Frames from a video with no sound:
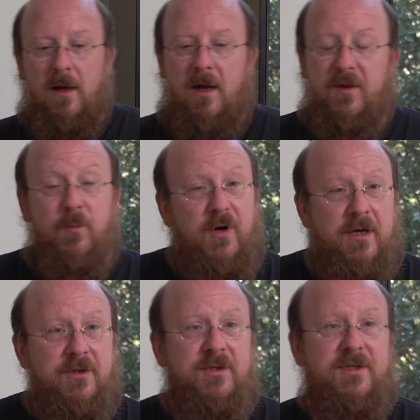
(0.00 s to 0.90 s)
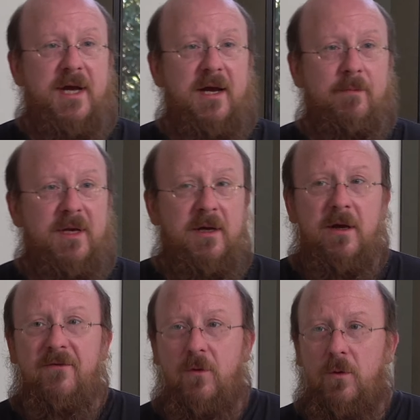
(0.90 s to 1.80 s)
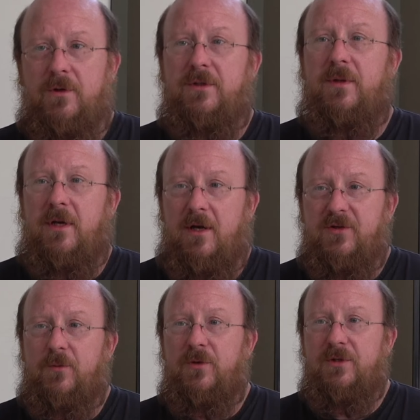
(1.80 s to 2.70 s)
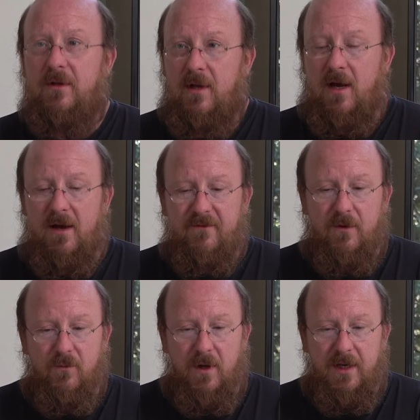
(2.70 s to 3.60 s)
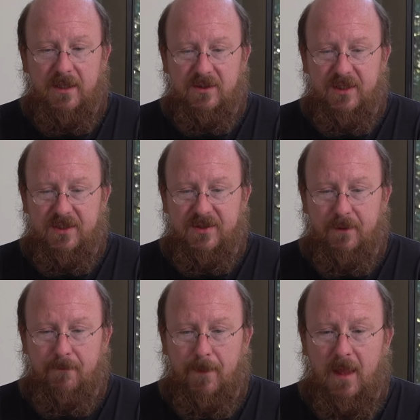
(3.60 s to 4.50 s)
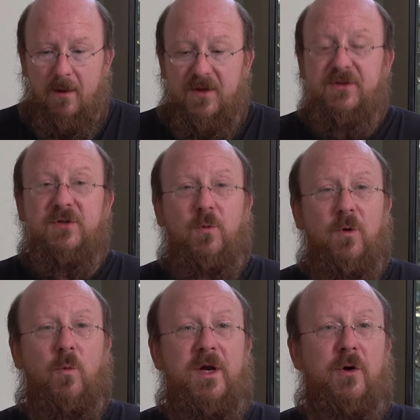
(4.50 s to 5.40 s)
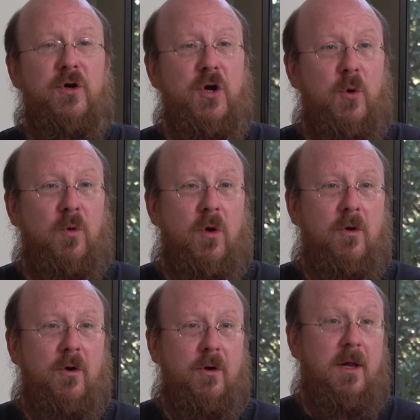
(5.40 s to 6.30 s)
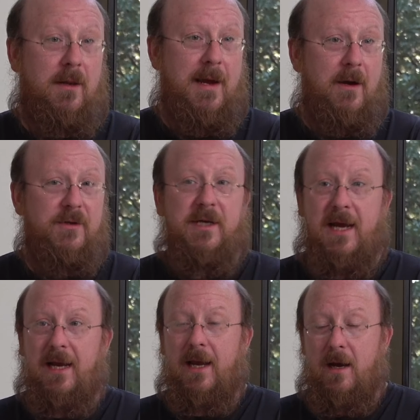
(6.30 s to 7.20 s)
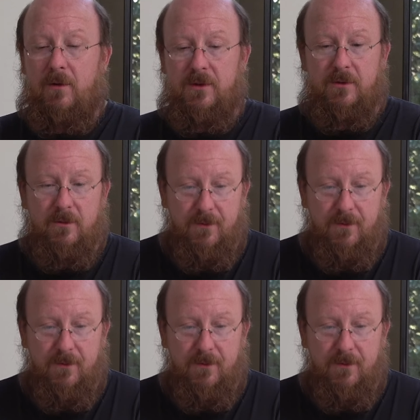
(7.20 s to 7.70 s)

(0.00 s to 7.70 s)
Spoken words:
The production stack being, of course, the customer's live running system. This is where we are no longer allowed to hang out.